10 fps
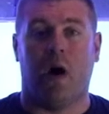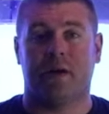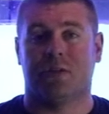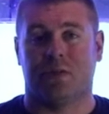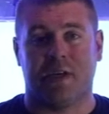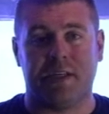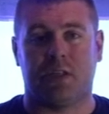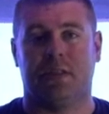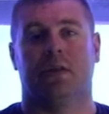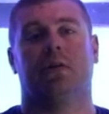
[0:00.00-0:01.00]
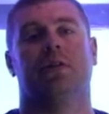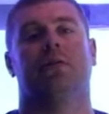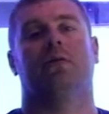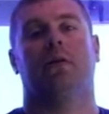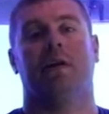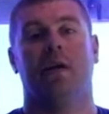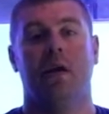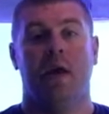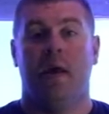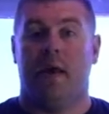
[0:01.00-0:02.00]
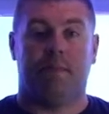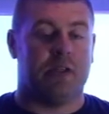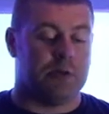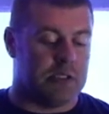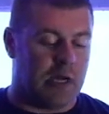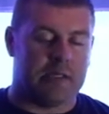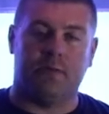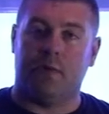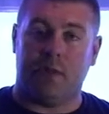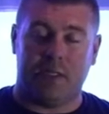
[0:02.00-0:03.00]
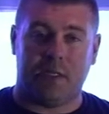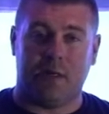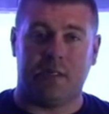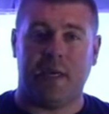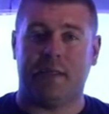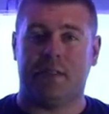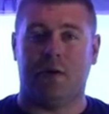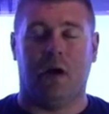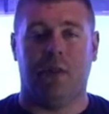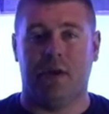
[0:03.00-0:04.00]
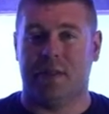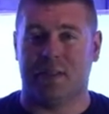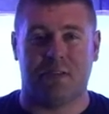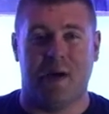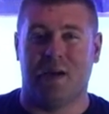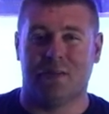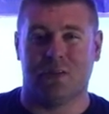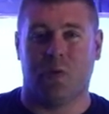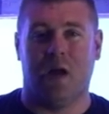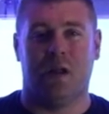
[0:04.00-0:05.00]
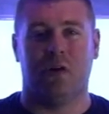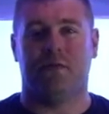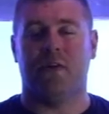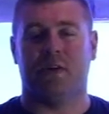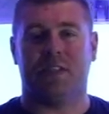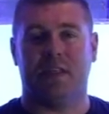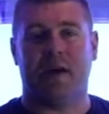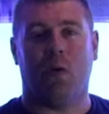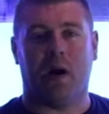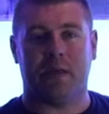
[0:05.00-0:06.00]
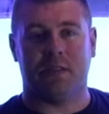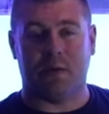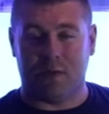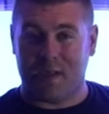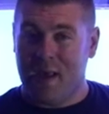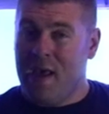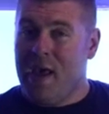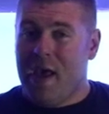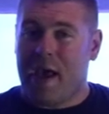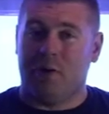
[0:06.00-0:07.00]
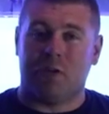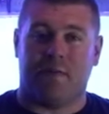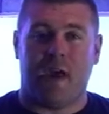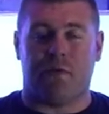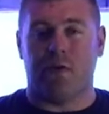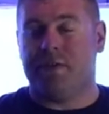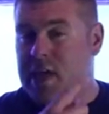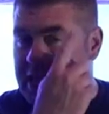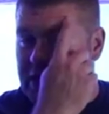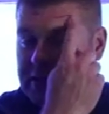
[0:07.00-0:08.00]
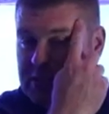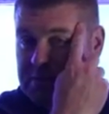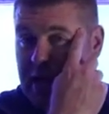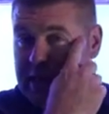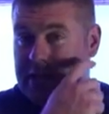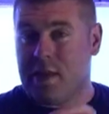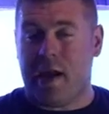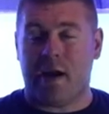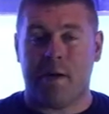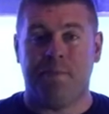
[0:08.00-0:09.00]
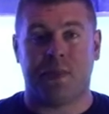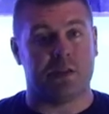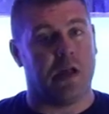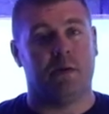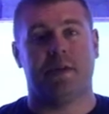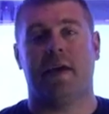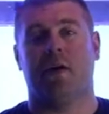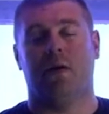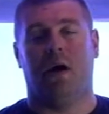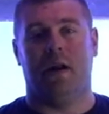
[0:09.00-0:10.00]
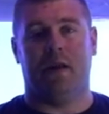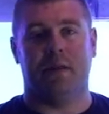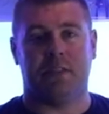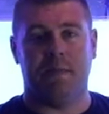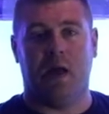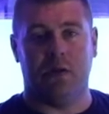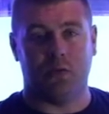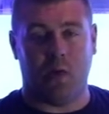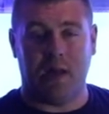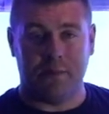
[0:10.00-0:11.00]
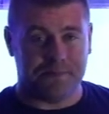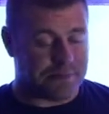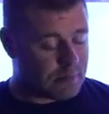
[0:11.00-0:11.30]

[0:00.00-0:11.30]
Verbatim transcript: water so it makes it crystal clear. And plus what's awesome about this here, it takes out all the, the smells as well. I don't know if you've ever seen that, walk into someone's house if they have a reef tank, you can smell it in the air. This will help take out all of the smell as well.